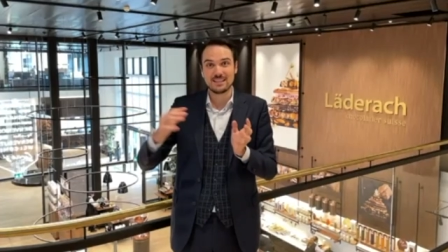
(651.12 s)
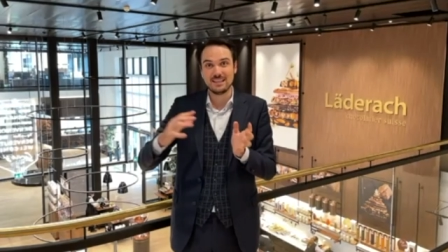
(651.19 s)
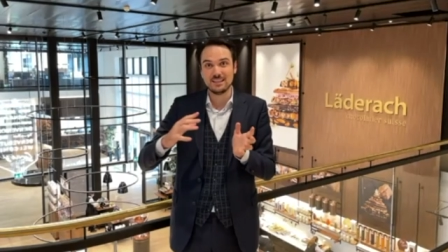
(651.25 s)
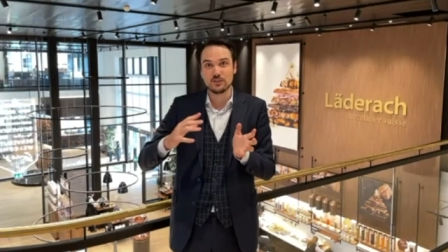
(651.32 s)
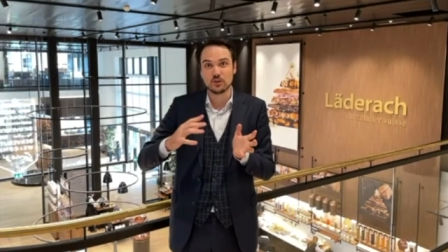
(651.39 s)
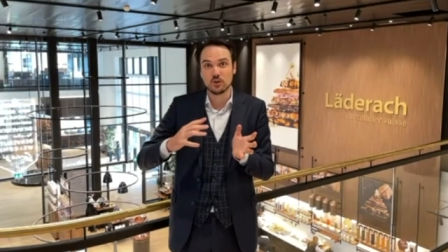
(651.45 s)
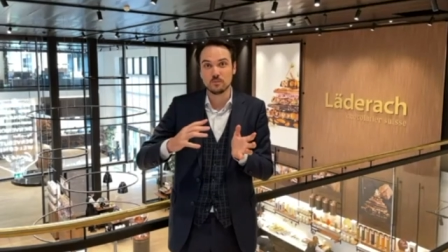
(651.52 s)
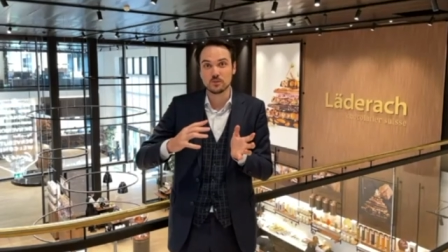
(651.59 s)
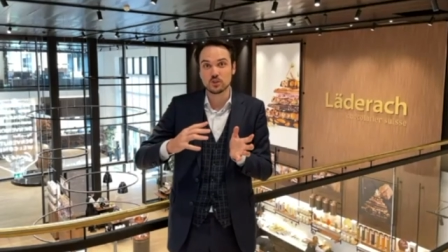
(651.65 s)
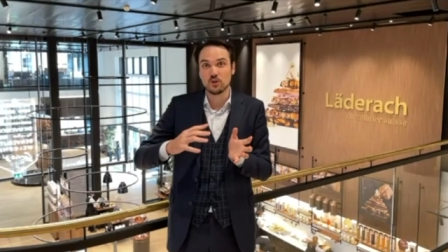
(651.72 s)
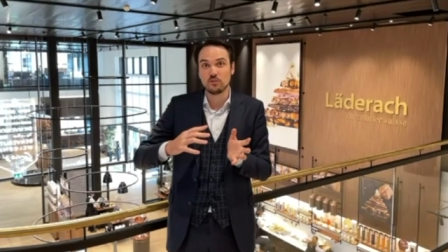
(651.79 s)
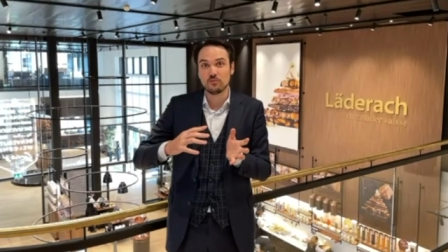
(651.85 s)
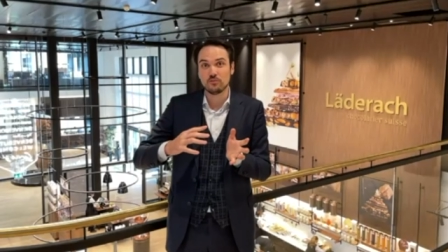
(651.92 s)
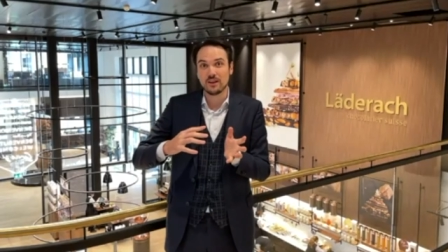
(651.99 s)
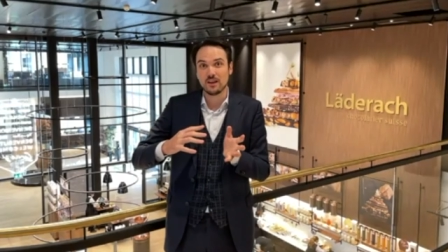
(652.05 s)
in terms
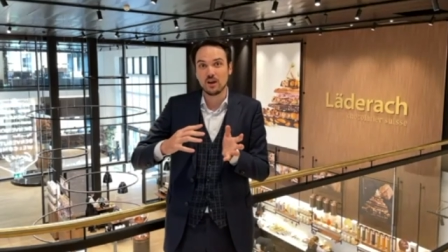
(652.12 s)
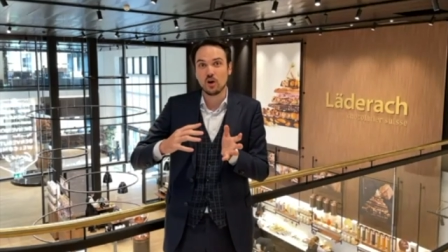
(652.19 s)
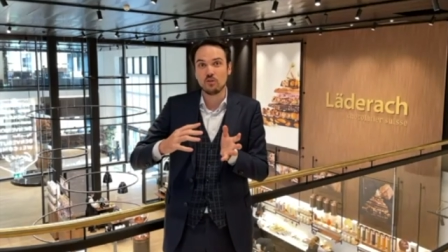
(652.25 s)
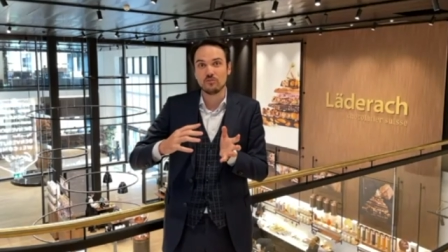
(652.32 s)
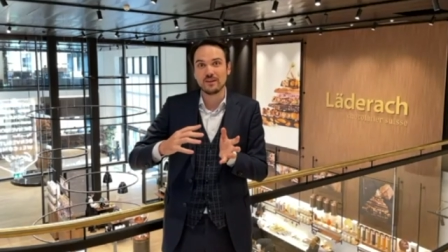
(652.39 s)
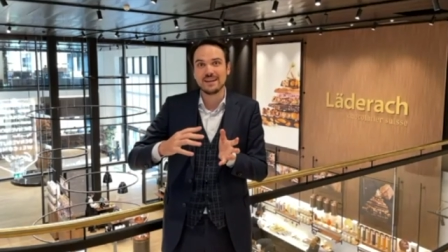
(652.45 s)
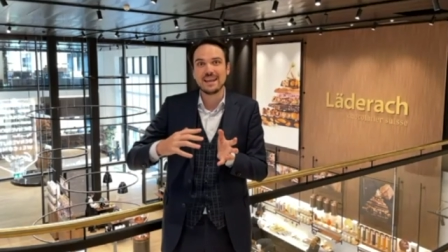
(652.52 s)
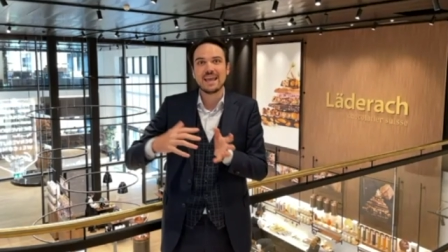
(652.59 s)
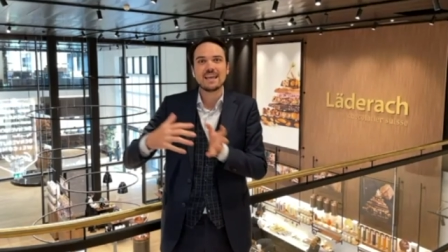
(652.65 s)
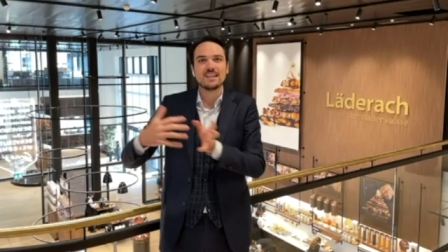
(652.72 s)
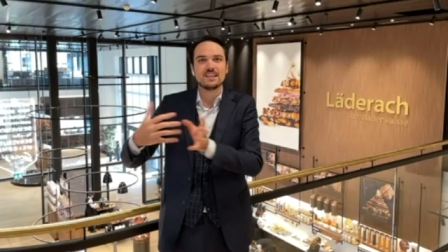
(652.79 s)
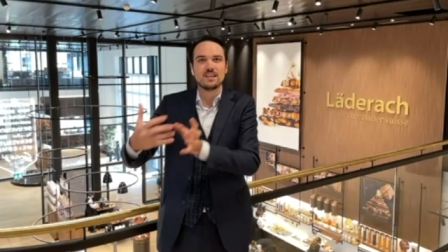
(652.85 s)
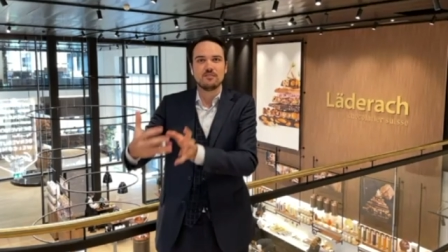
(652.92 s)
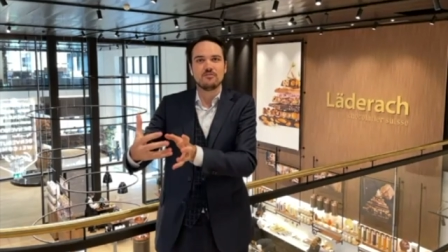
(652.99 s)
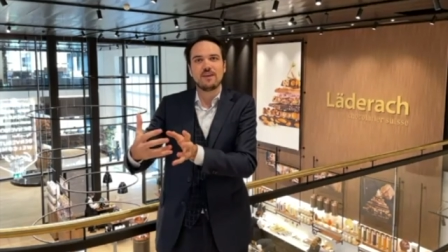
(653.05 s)
of a, of a
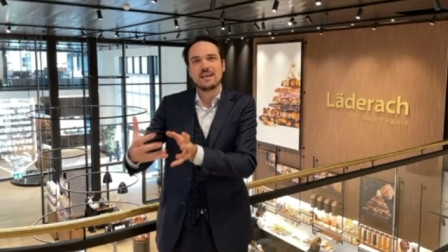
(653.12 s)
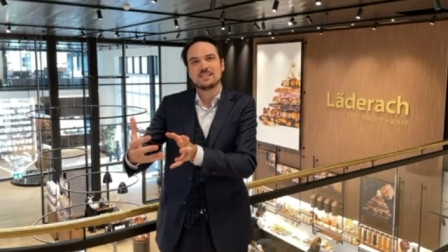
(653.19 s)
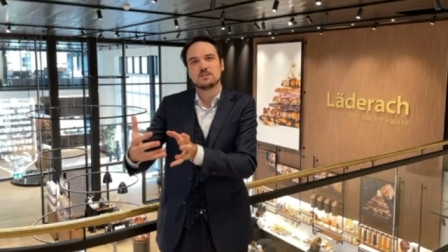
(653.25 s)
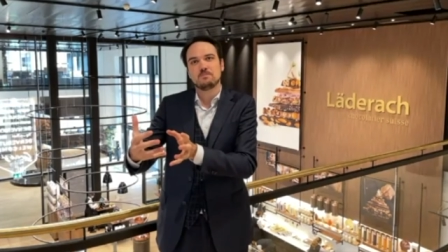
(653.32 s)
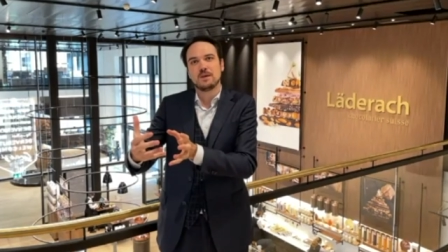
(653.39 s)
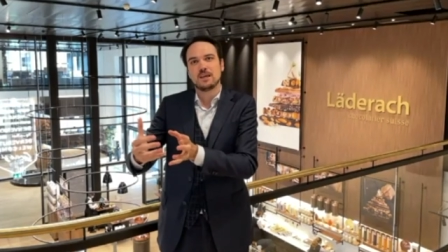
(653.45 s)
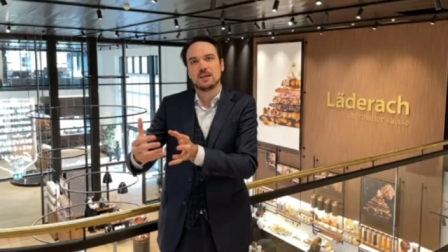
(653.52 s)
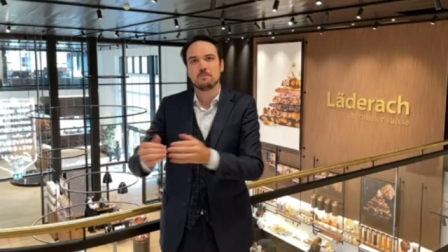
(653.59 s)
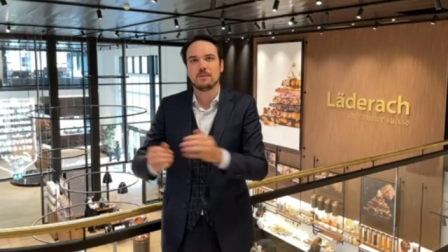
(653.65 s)
negative aspect,